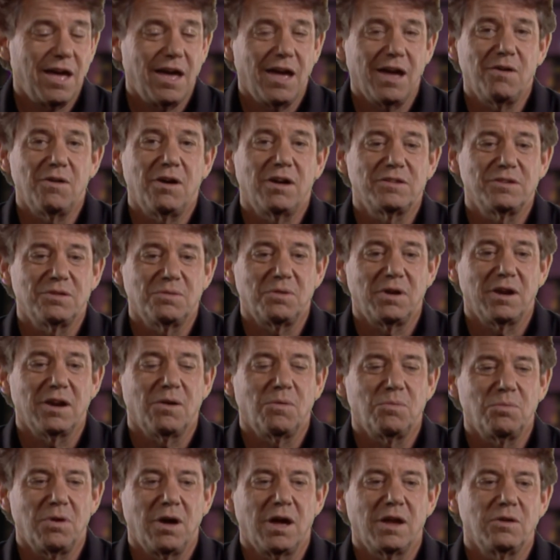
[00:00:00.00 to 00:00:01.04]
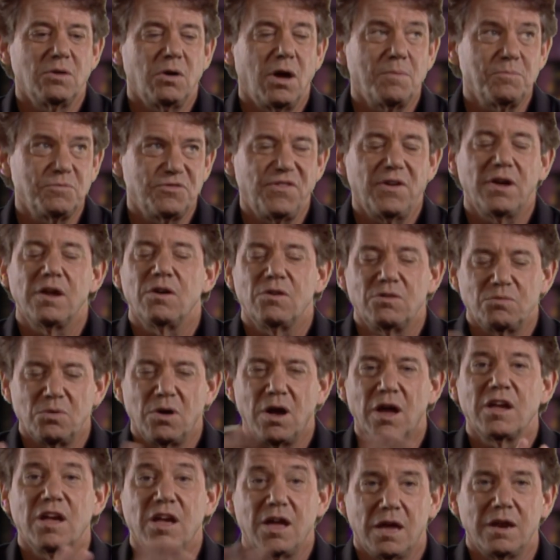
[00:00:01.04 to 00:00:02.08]
I go out to Ron. I go, Ron, I'm I go,
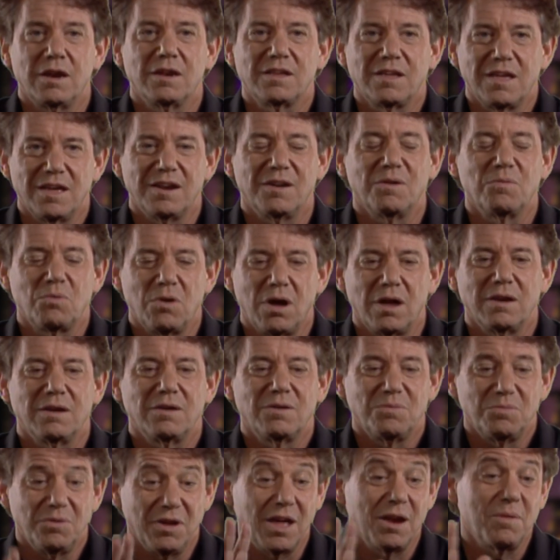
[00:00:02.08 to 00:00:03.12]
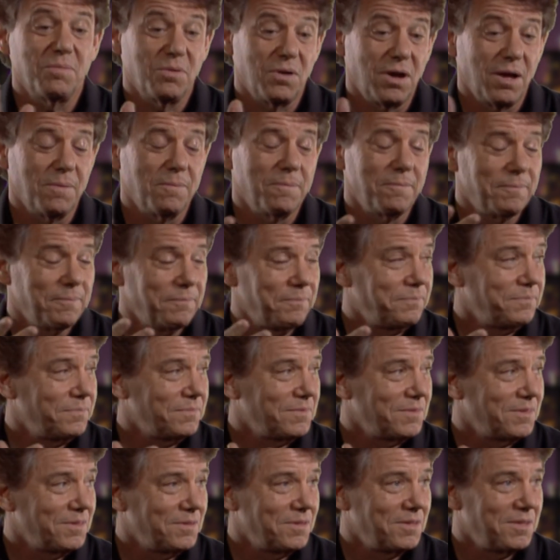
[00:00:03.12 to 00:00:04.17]
Ron, cut it, cut it, Ron. We got a problem.
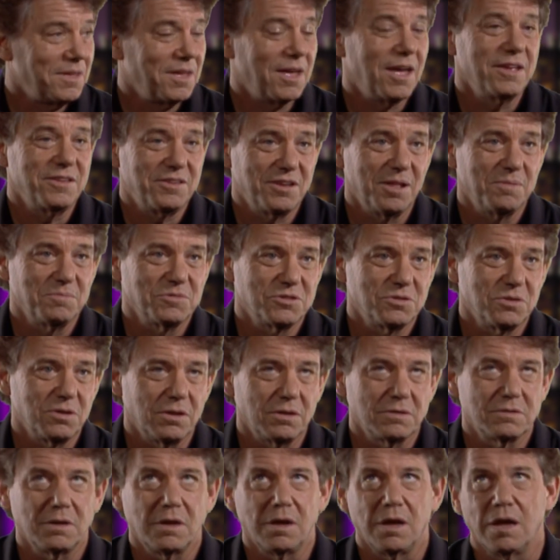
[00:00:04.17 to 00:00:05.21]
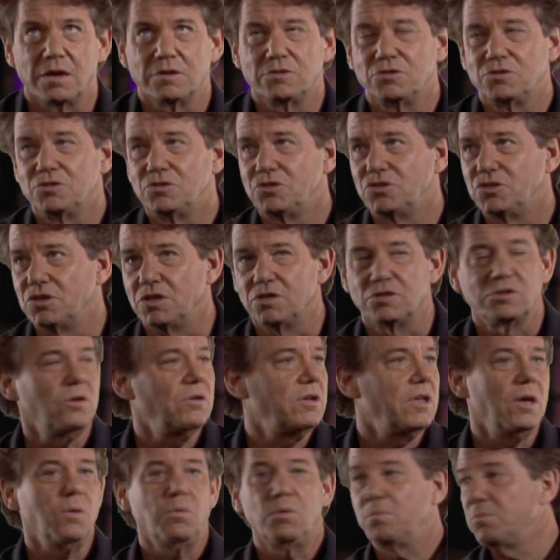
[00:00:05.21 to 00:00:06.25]
I tell him the story. He goes, oh, geez,
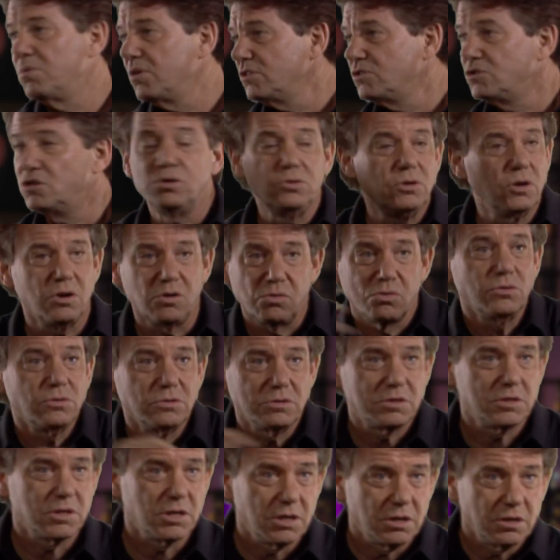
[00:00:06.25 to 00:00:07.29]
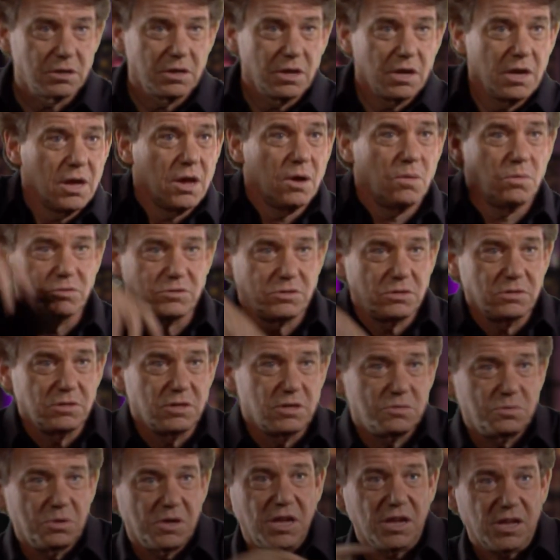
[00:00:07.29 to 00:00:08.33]
okay, we'll bring two crews in. We'll do
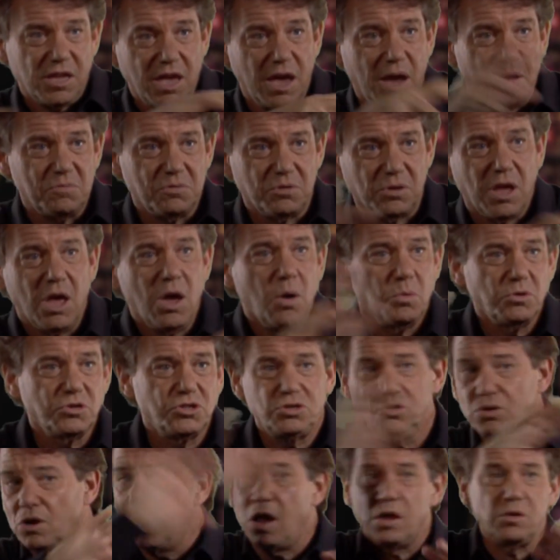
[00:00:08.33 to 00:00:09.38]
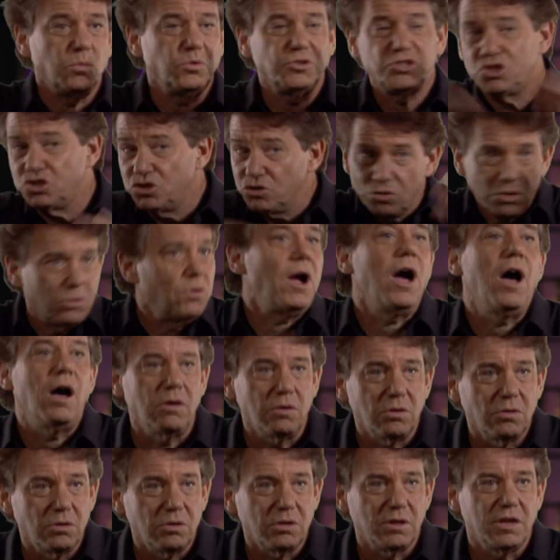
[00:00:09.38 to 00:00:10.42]
this. We'll get camera. We'll shoot all. We'll shoot her
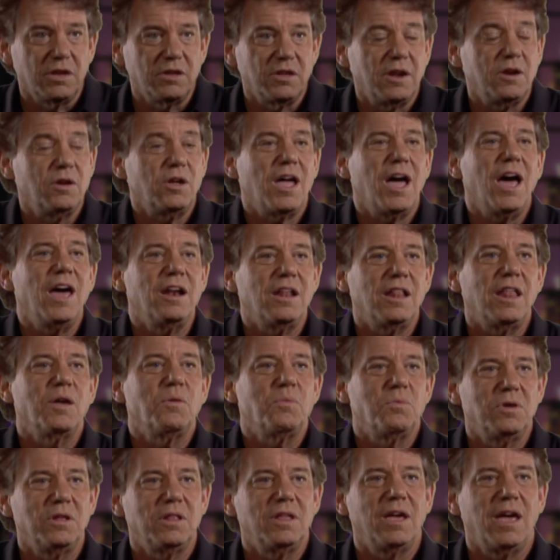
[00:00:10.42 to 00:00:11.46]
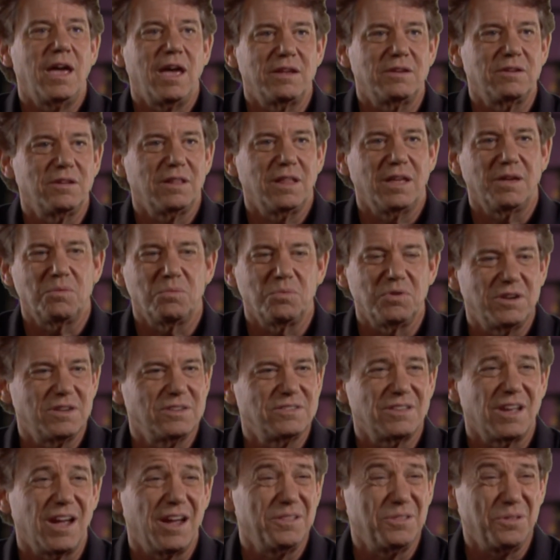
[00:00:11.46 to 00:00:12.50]
out early. And it kind of like really had to like
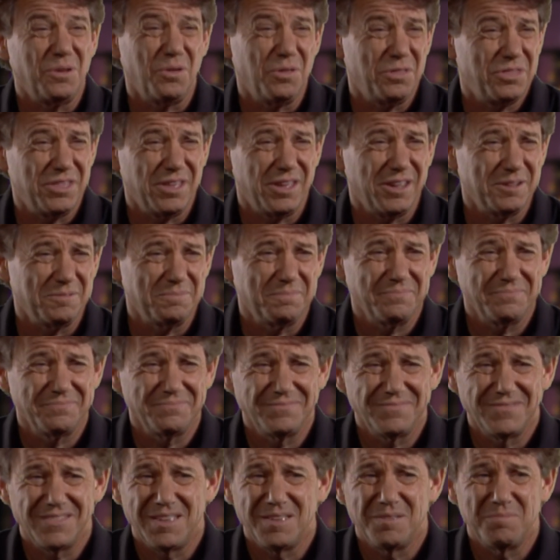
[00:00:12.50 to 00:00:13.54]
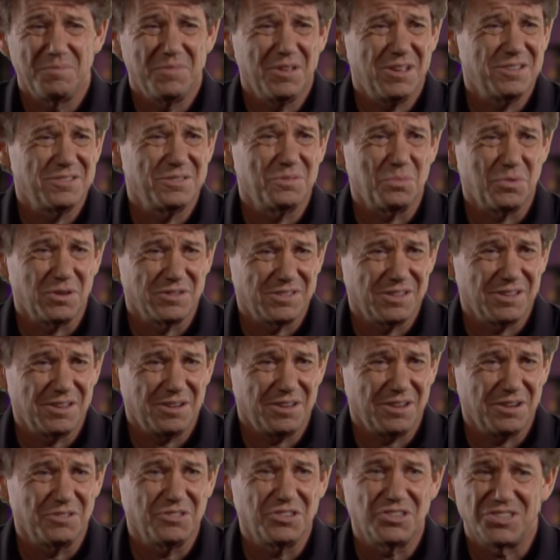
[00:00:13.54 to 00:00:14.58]
redesign the whole thing because it
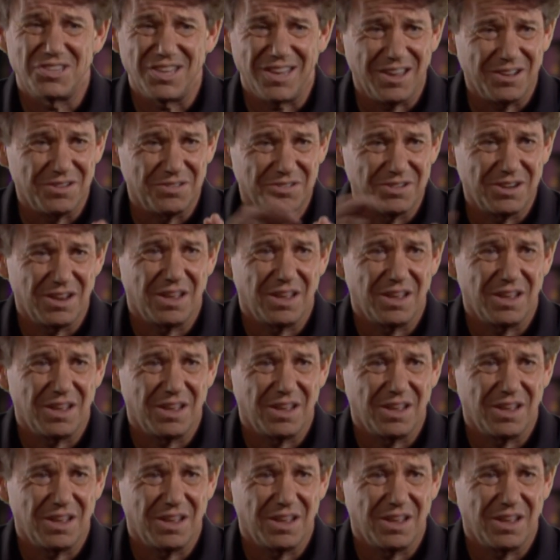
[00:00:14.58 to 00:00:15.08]
wasn't, you know, just to get her